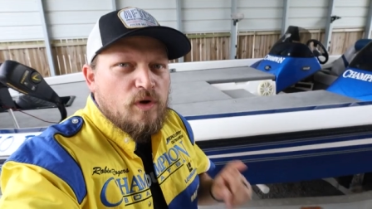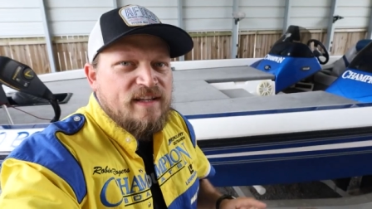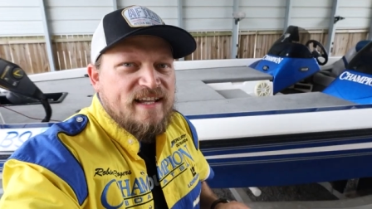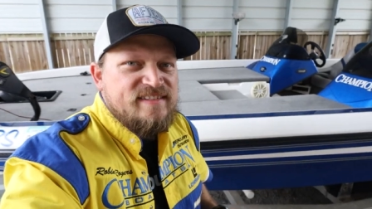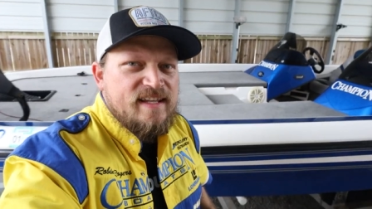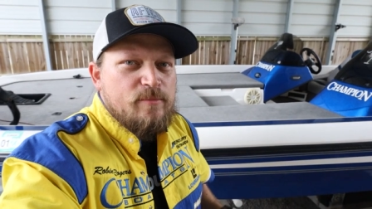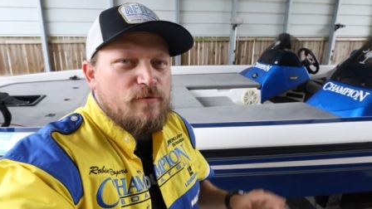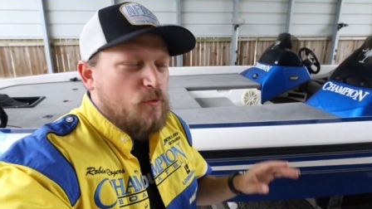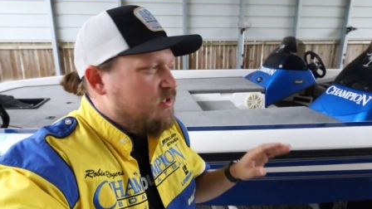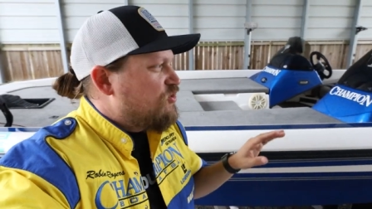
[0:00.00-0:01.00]
One last thing
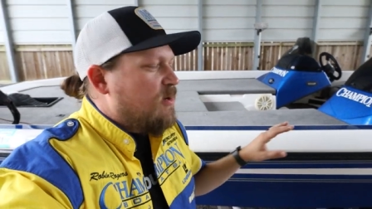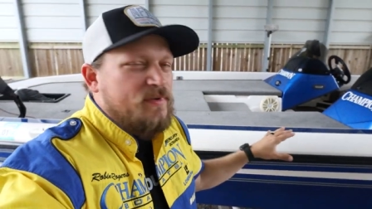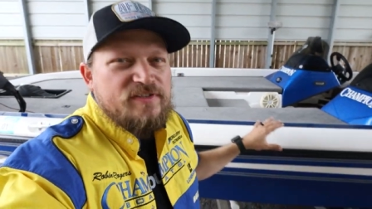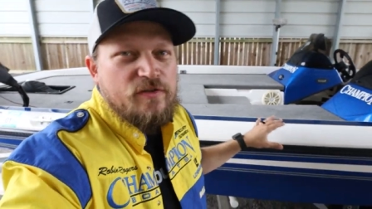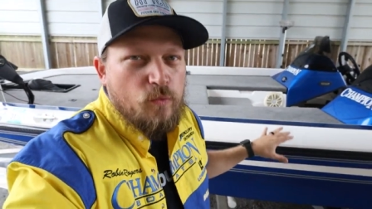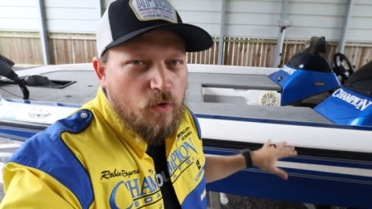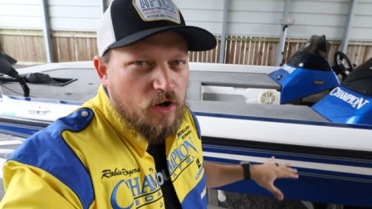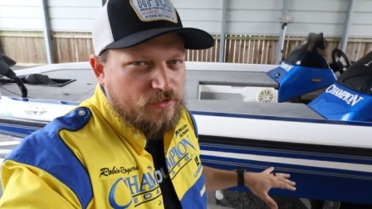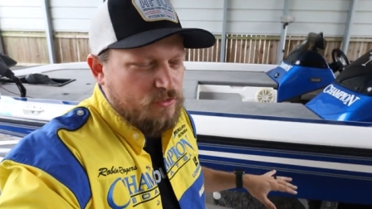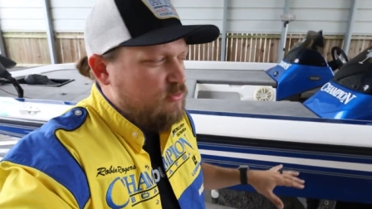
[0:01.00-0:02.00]
before we jump into the
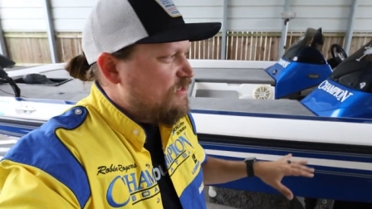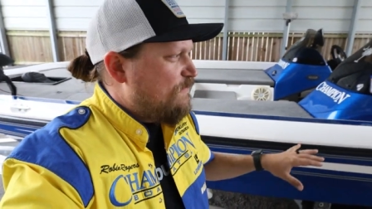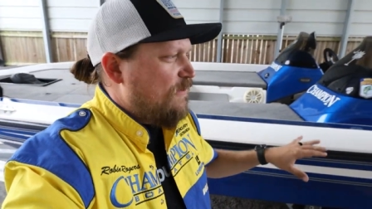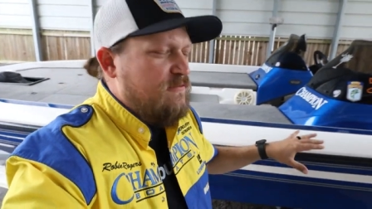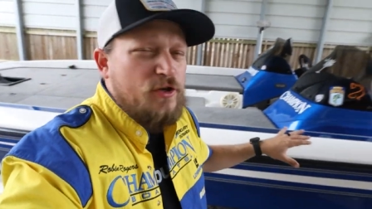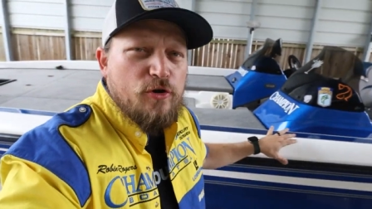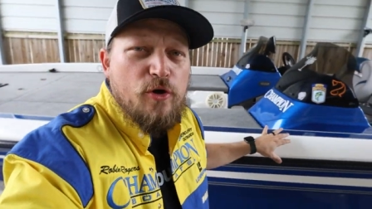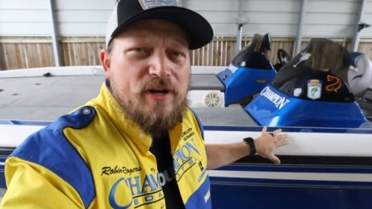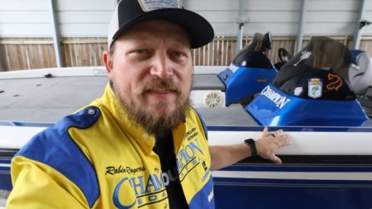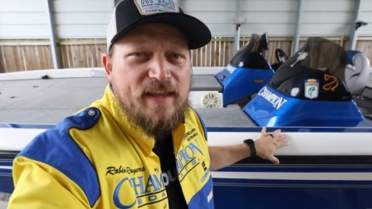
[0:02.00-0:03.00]
walkthroughs. If, if you don't
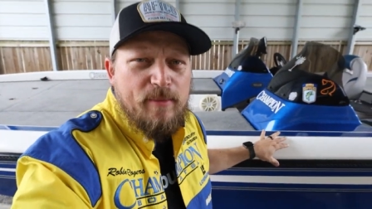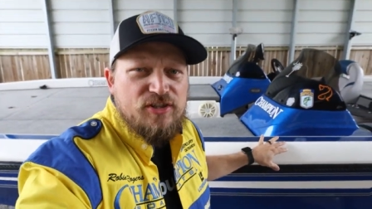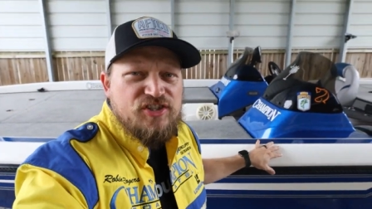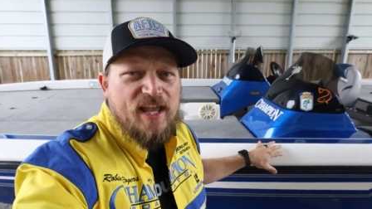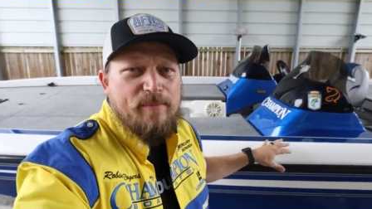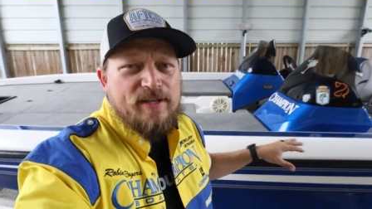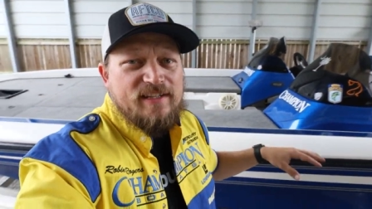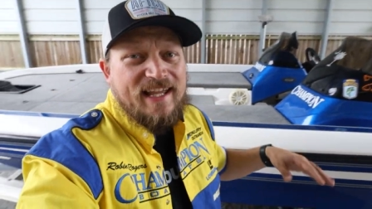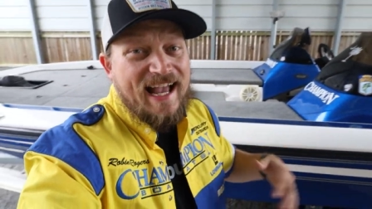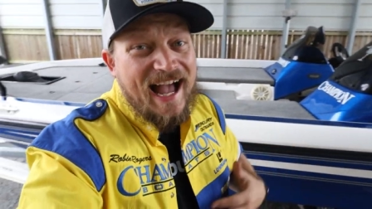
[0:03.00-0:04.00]
know anything about
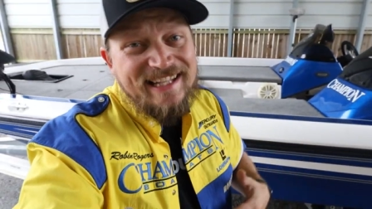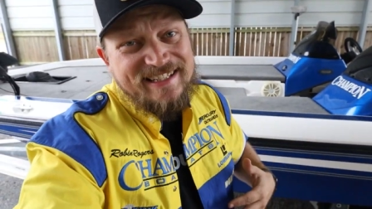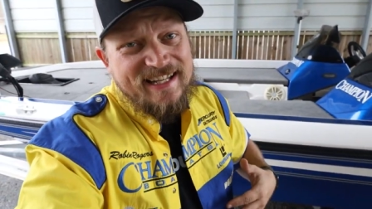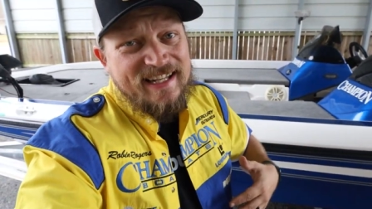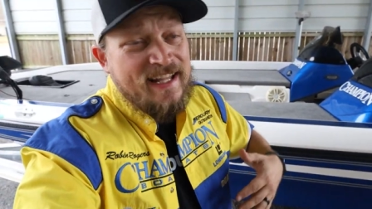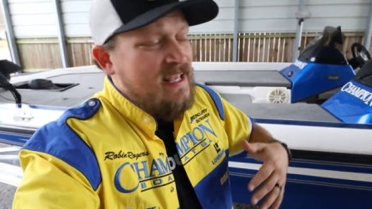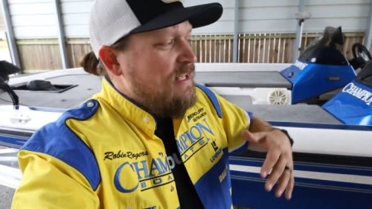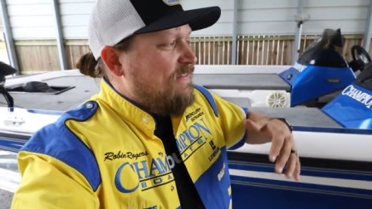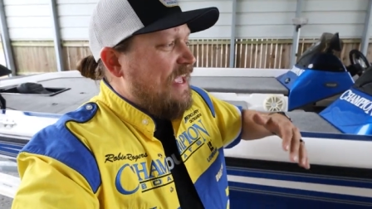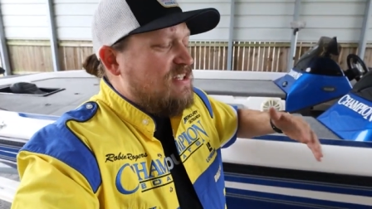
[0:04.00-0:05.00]
Champion like I didn't,
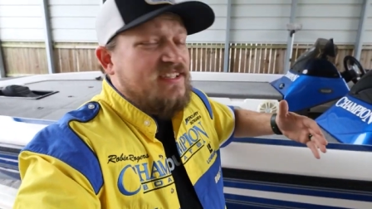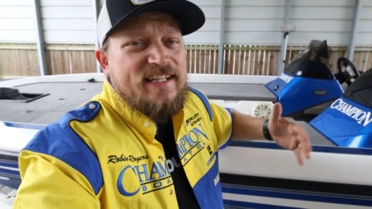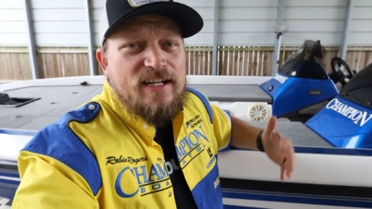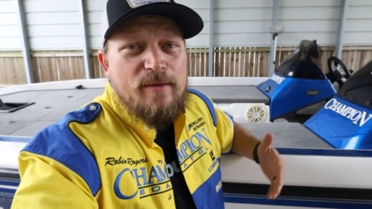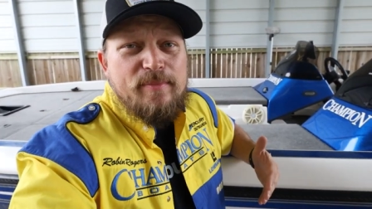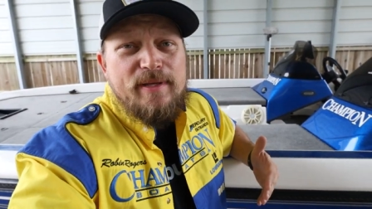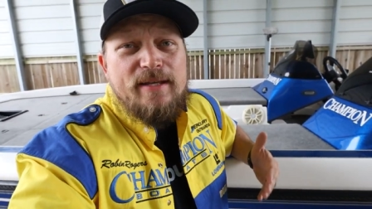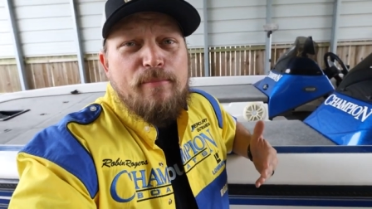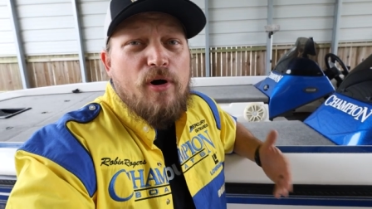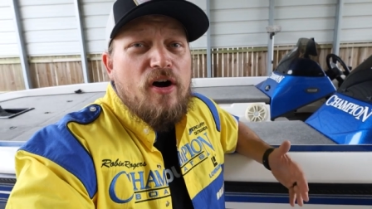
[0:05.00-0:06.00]
they actually ended up
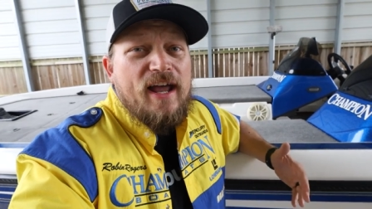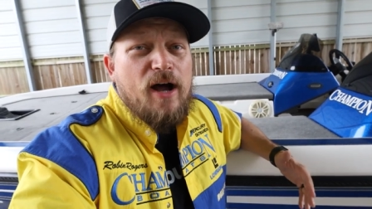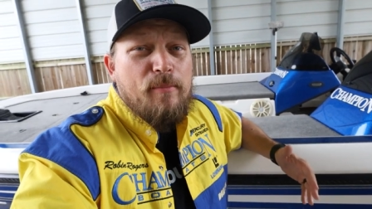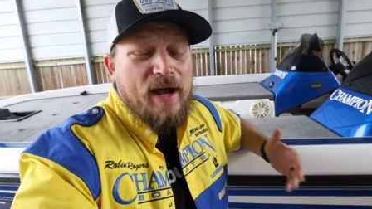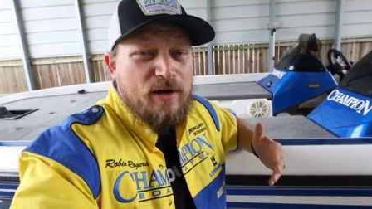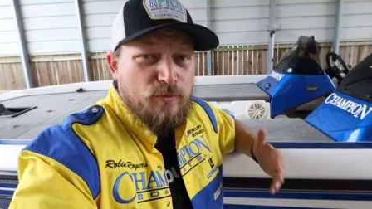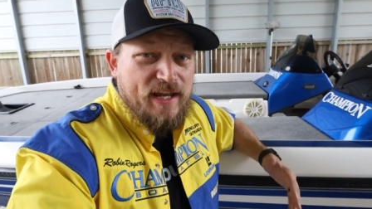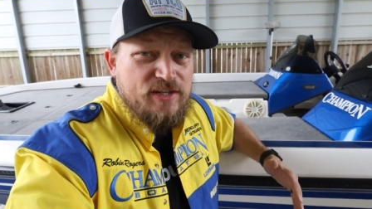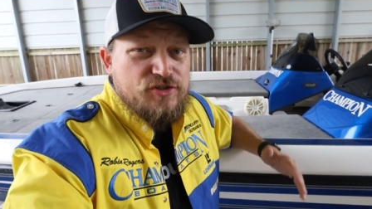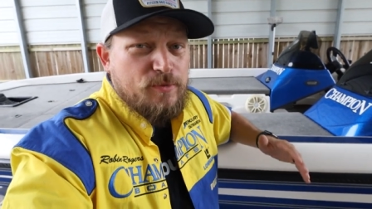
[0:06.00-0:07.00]
being bought out by
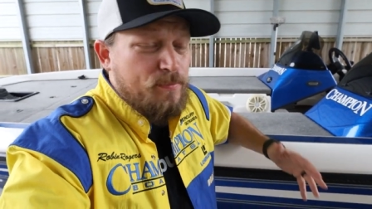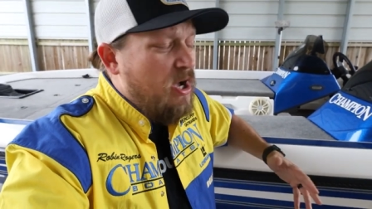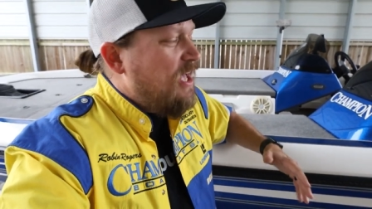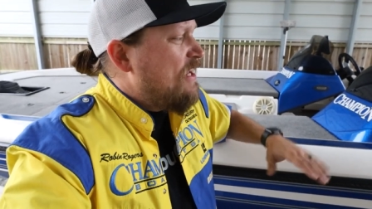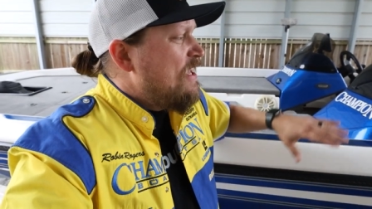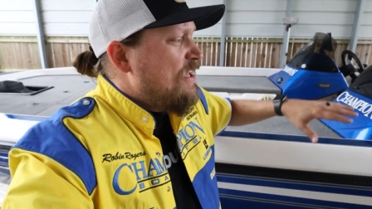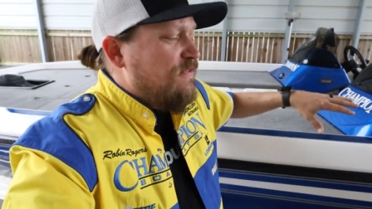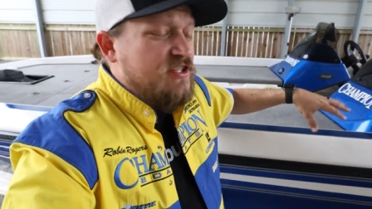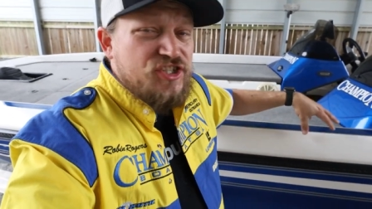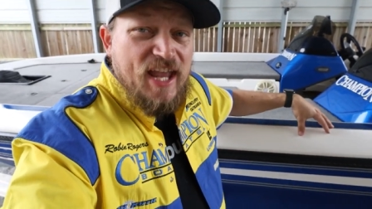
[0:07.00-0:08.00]
Ranger, but
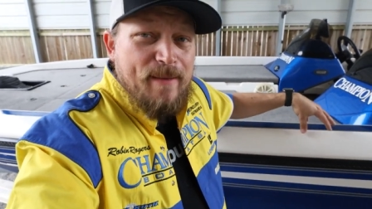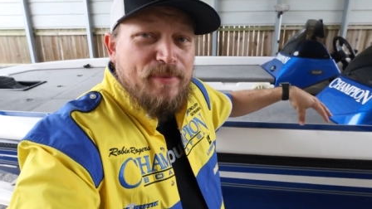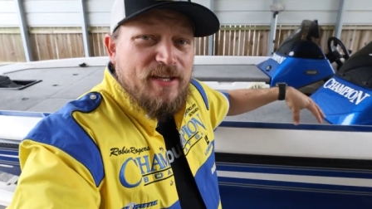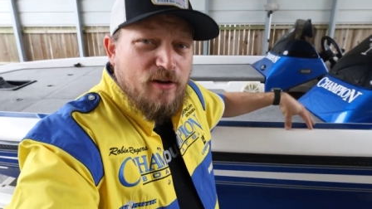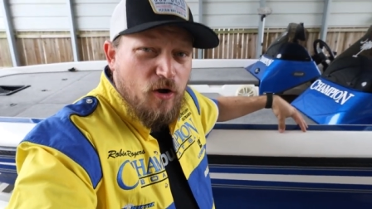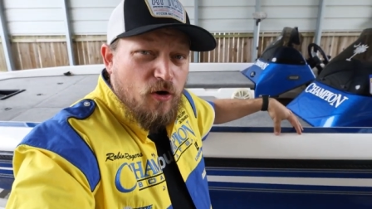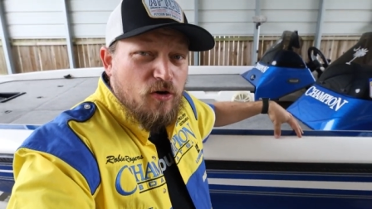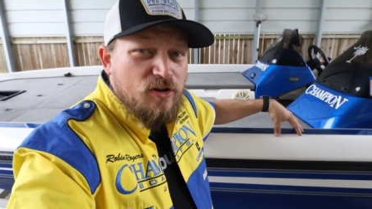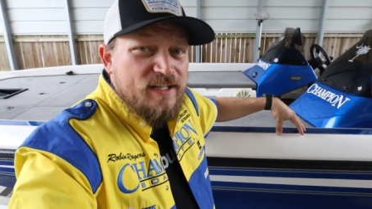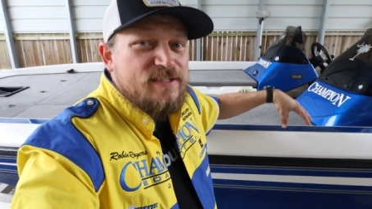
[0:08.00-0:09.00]
the Champion
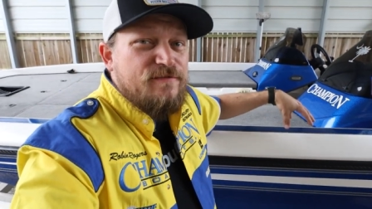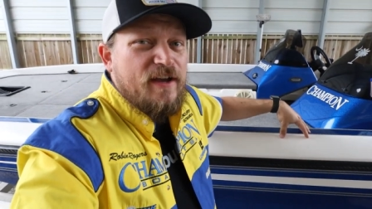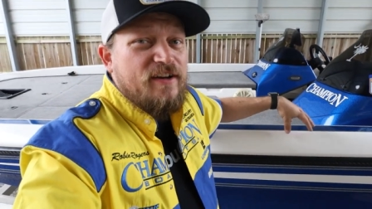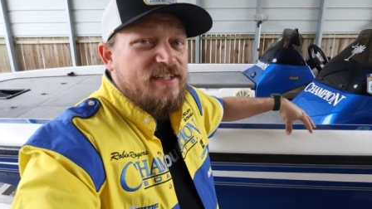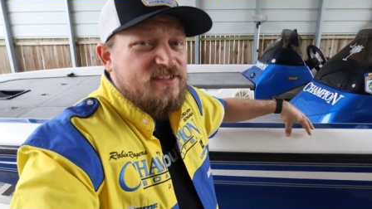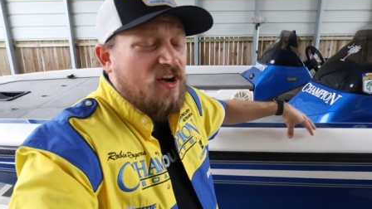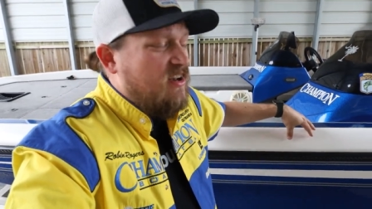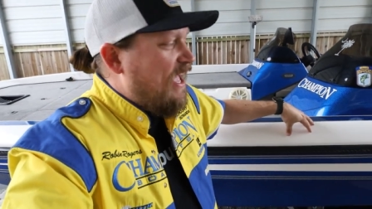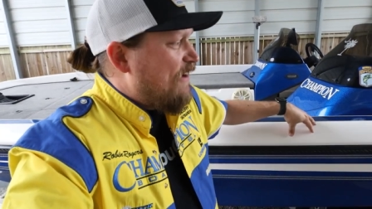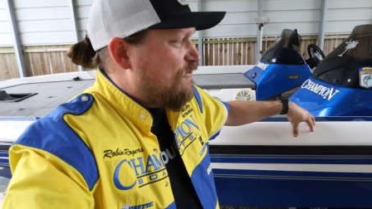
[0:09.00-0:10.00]
hull is very
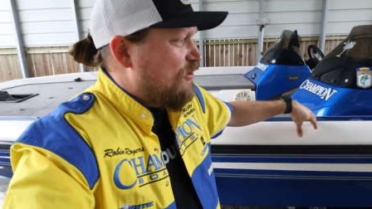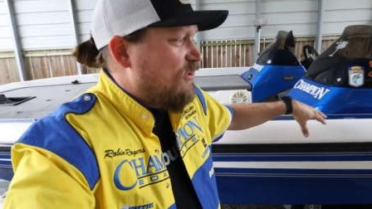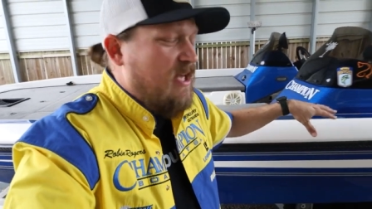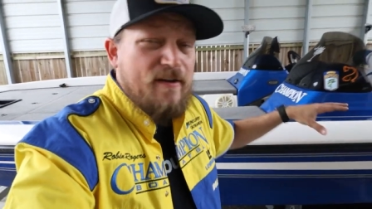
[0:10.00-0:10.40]
sought after.